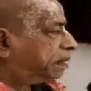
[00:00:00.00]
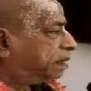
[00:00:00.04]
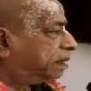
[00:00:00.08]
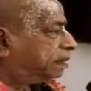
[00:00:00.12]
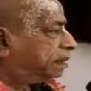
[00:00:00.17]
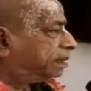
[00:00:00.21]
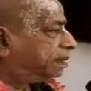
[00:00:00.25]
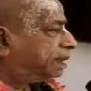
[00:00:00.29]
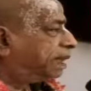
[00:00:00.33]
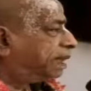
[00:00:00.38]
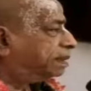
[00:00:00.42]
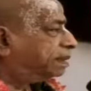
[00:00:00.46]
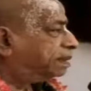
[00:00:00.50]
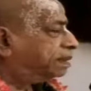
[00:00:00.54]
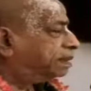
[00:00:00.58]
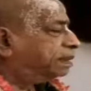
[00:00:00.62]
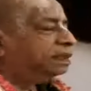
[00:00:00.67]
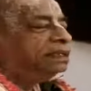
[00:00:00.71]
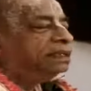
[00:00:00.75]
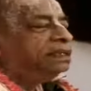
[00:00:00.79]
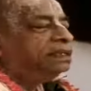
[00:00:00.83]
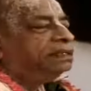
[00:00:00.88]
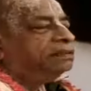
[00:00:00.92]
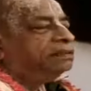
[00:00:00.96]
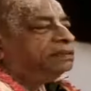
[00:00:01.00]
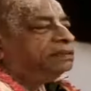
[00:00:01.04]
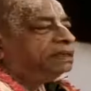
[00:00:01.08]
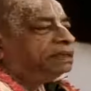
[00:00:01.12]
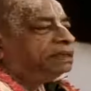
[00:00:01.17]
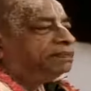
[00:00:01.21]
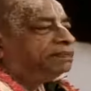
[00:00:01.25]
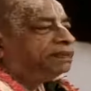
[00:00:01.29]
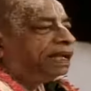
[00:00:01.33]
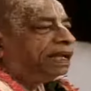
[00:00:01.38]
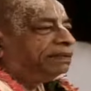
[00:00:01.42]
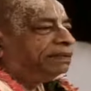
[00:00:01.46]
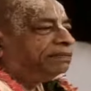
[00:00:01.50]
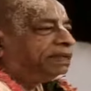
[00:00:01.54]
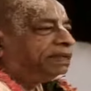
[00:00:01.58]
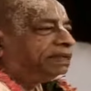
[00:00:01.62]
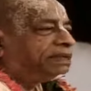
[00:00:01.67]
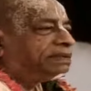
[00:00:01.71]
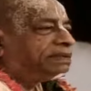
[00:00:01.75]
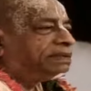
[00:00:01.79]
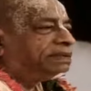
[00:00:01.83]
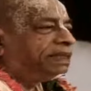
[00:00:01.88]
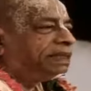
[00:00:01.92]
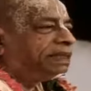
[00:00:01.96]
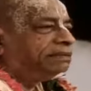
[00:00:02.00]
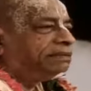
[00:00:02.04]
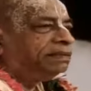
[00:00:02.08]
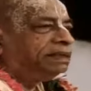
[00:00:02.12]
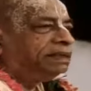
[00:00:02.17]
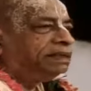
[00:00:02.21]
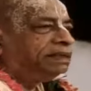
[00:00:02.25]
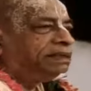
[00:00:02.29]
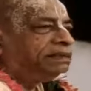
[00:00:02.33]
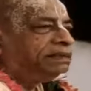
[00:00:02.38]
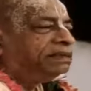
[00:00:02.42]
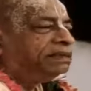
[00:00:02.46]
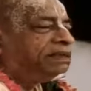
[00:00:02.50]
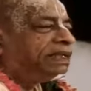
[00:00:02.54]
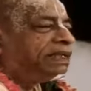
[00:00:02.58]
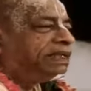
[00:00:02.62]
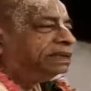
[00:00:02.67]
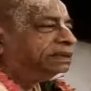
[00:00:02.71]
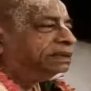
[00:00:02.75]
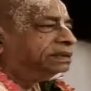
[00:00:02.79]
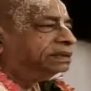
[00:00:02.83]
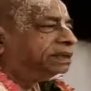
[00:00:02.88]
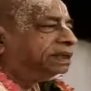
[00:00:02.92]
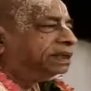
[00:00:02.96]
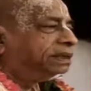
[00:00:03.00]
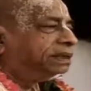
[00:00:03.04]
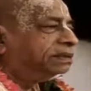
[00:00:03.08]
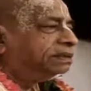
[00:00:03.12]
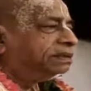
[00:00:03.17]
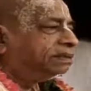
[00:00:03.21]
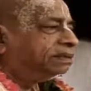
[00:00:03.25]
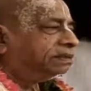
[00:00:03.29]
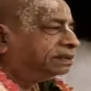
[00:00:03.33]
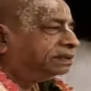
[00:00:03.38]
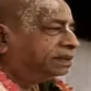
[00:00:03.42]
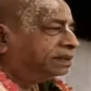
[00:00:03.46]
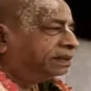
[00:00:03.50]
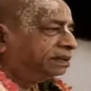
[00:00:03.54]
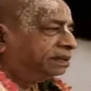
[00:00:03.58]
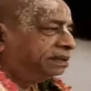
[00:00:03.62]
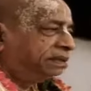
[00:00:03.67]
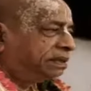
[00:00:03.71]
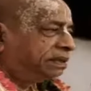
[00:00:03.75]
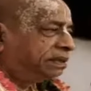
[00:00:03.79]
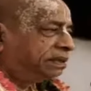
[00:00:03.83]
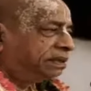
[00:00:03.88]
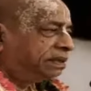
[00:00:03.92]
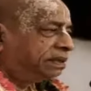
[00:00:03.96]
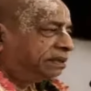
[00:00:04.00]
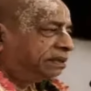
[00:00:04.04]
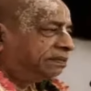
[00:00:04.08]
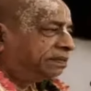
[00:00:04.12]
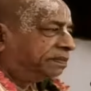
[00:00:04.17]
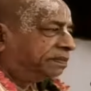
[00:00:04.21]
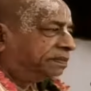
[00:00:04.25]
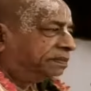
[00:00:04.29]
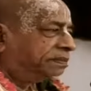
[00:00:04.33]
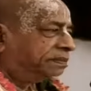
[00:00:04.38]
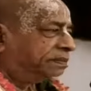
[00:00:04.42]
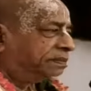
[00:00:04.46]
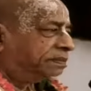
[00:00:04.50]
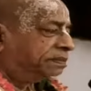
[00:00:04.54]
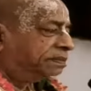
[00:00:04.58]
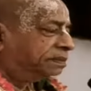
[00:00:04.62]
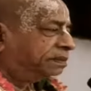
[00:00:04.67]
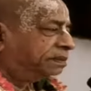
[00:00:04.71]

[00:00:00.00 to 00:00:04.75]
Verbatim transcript: not that within five minutes, ten minutes he will understand the whole thing. That's not possible.